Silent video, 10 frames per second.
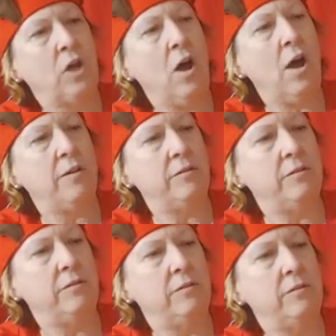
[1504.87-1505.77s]

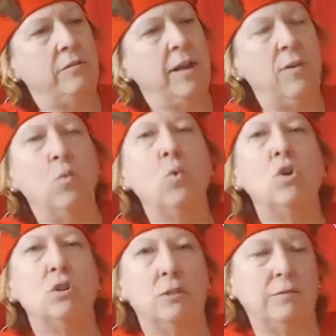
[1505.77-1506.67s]
cotton, and
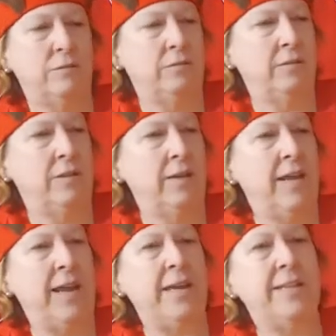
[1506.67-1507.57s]
wool
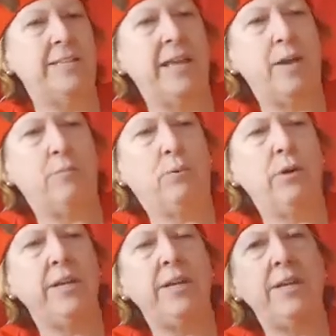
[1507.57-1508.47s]
and it's that
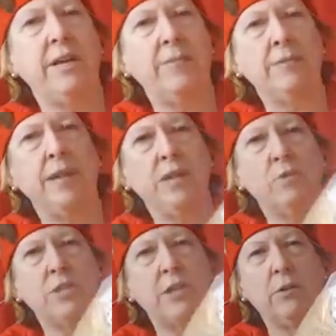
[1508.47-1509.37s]
pretty um,
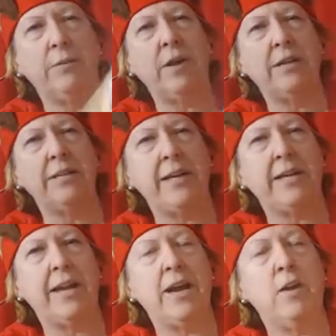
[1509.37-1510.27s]
yellowish color. I'm not going to
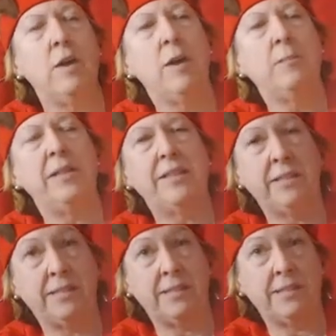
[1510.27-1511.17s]
take it out, but
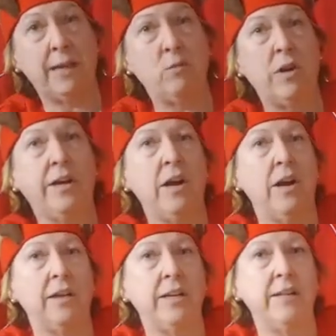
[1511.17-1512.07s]
this is the same one I
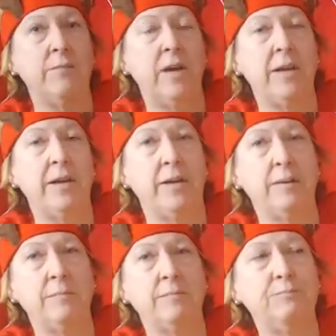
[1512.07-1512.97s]
got in my
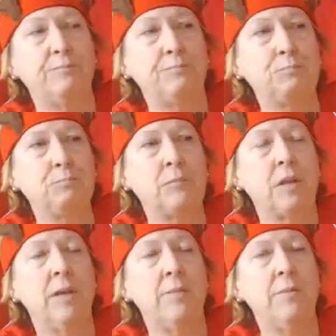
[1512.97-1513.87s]
um,
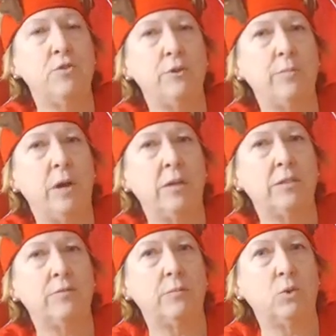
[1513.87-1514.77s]
mystery
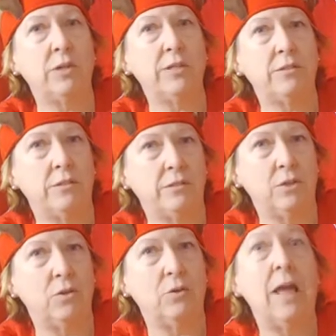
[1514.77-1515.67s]
box from Crystal.
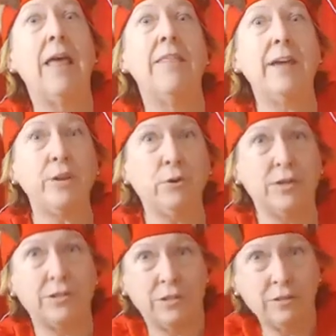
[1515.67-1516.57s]
So thank you,
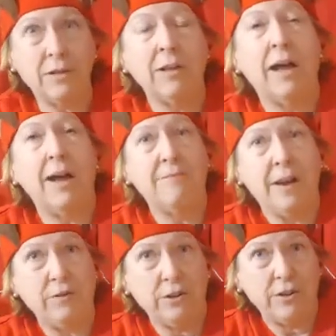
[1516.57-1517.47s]
Crystal. I
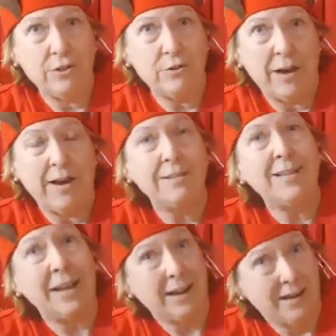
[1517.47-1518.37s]
found it on Joann's,
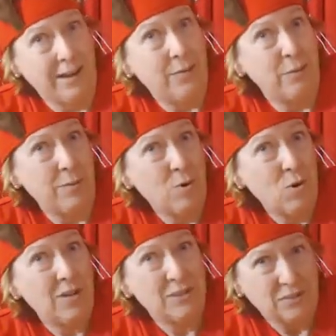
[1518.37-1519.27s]
and I got three
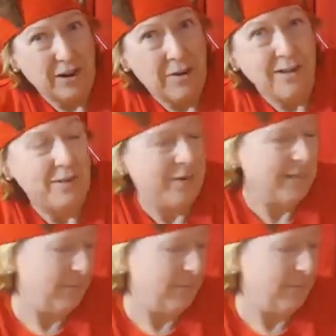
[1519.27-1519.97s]
more, so now I can make